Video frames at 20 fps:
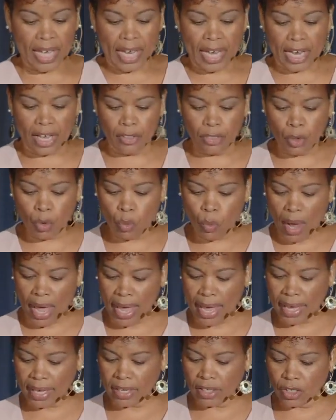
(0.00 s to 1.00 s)
In the
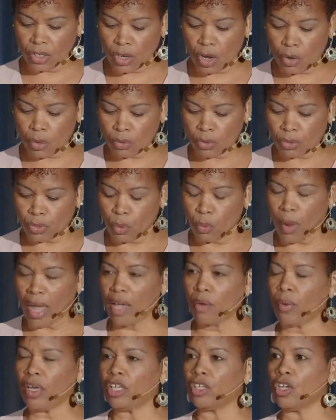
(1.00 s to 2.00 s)
way, you know, the
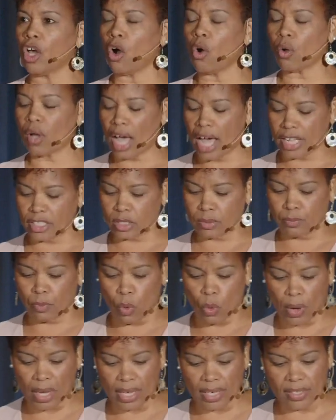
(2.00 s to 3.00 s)
way we know God's
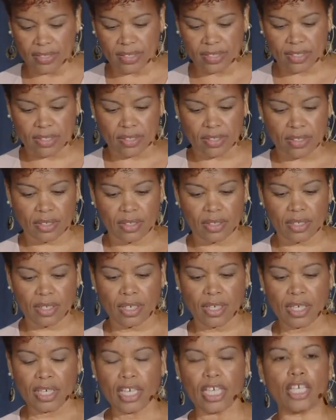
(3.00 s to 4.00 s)
voice
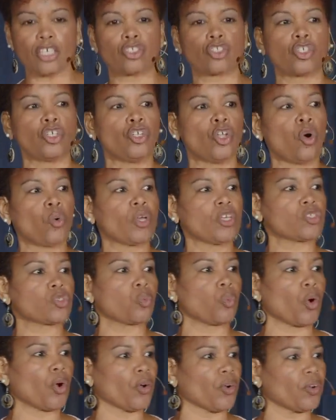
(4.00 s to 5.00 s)
is to know his
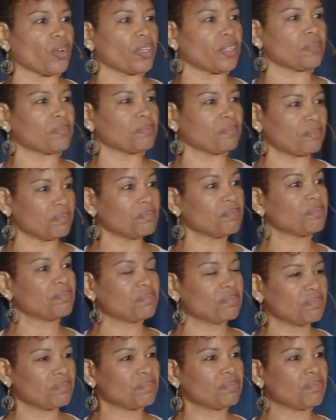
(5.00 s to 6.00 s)
word.
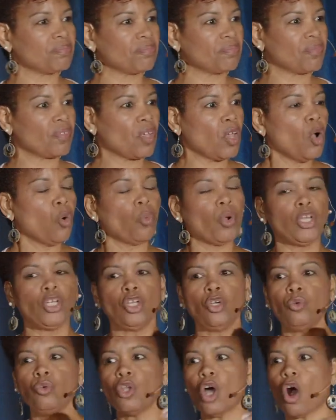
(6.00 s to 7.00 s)
When
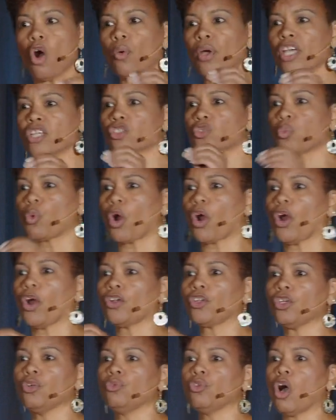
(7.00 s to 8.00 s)
you know his
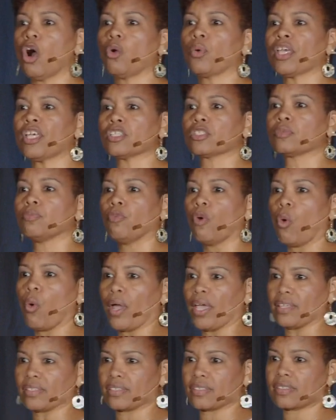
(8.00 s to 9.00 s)
word, you know his
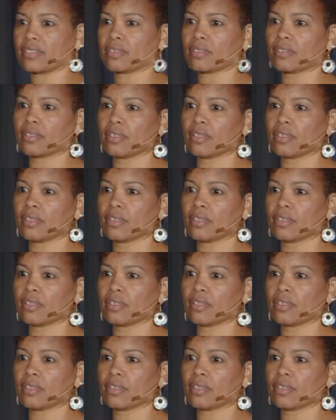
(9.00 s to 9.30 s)
voice.